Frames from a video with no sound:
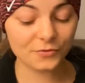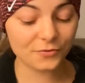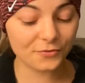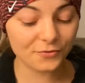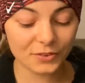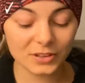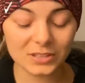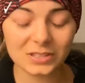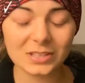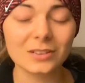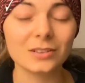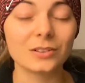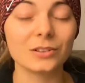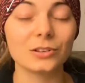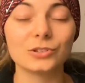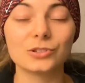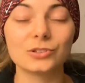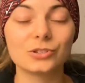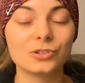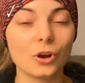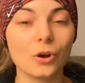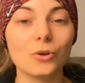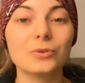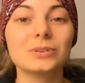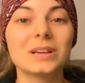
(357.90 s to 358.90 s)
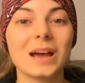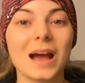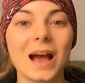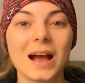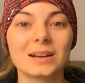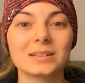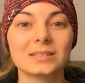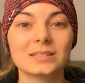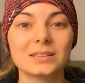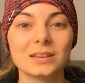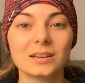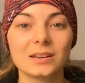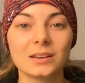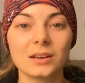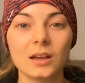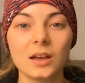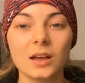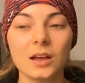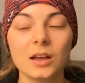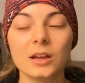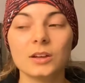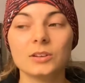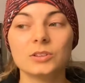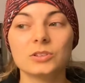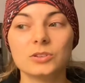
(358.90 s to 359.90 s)
physically so taxing
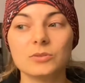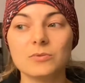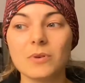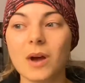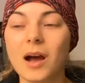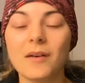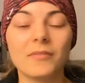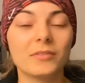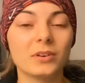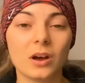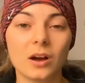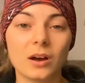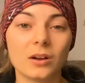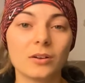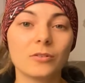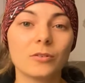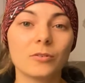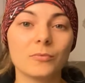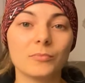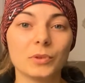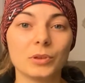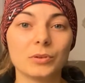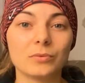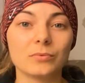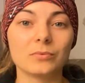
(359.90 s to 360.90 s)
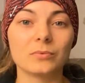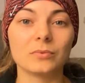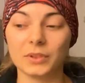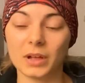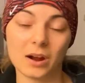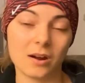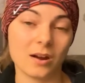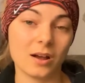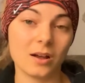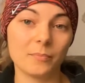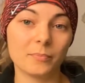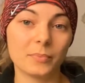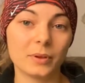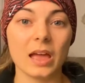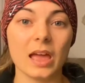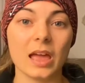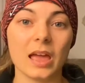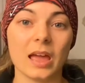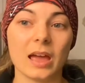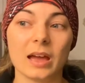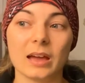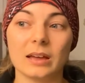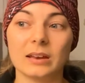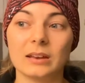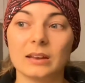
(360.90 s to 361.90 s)
to have an autoimmune flare-up
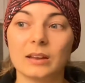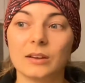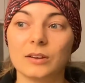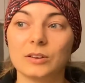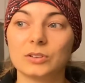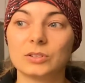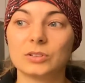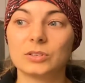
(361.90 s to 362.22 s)
and